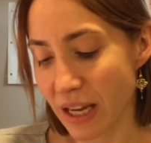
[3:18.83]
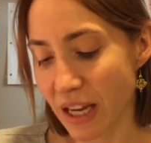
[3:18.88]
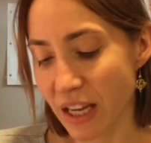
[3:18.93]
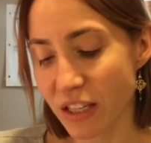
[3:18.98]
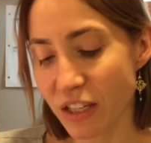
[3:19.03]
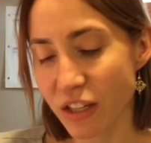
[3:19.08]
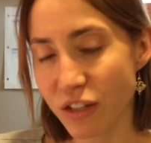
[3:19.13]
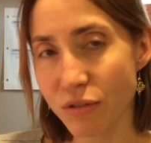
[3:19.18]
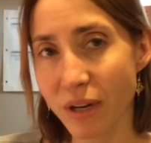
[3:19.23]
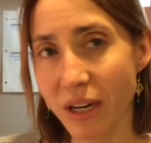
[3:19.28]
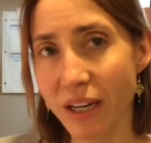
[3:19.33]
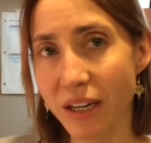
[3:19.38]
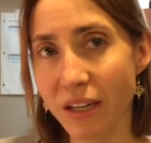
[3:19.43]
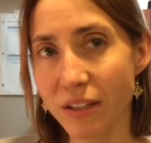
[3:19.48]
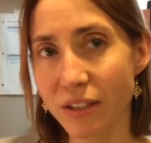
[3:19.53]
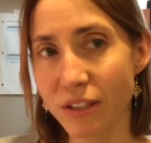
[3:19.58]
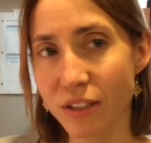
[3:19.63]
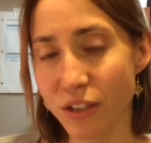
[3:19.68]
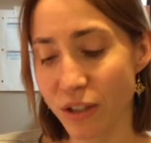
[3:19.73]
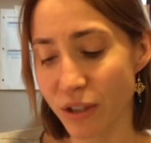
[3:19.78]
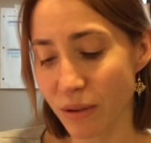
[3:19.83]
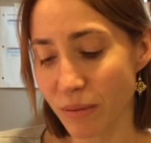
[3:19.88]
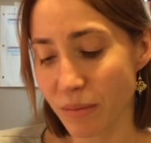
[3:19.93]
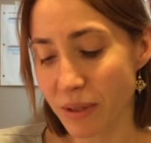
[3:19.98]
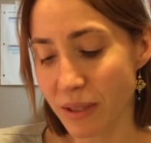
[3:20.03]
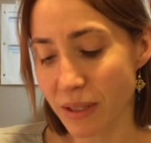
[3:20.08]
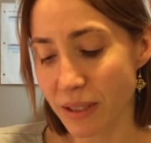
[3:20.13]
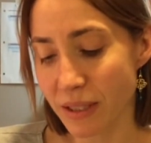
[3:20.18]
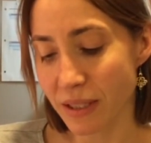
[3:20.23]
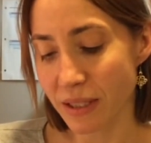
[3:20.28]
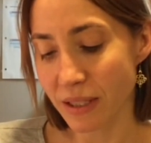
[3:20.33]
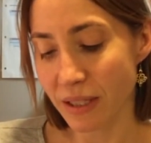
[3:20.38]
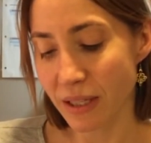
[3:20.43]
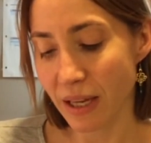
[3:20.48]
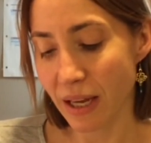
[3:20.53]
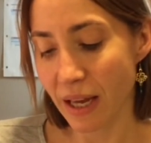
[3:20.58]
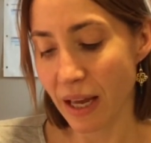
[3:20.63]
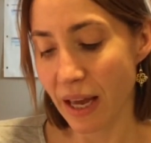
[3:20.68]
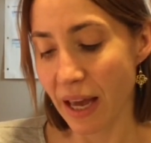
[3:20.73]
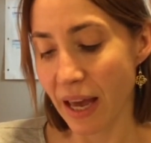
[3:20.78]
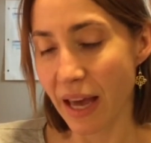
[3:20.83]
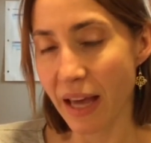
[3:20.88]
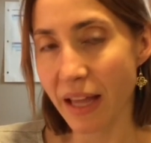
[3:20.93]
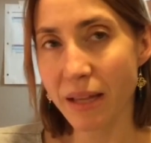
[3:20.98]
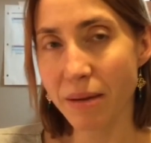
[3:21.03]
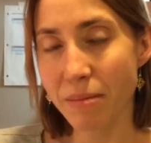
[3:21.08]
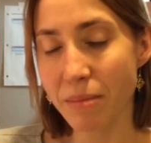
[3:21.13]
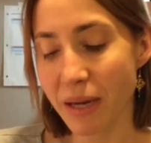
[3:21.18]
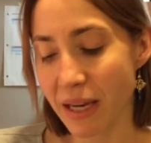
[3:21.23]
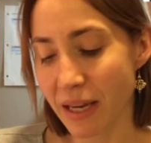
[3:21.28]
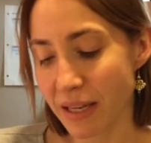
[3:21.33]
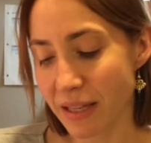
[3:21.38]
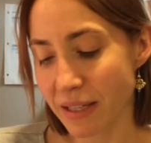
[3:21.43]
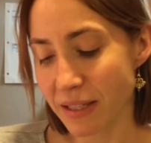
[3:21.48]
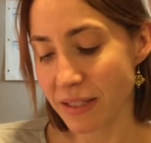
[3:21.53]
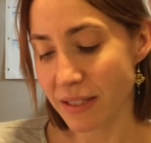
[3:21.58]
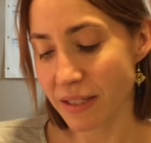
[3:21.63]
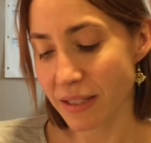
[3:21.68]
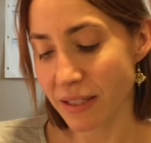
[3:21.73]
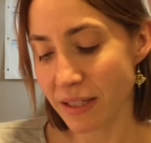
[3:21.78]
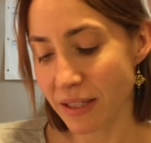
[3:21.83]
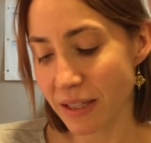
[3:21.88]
endotracheal tubes, LMAs,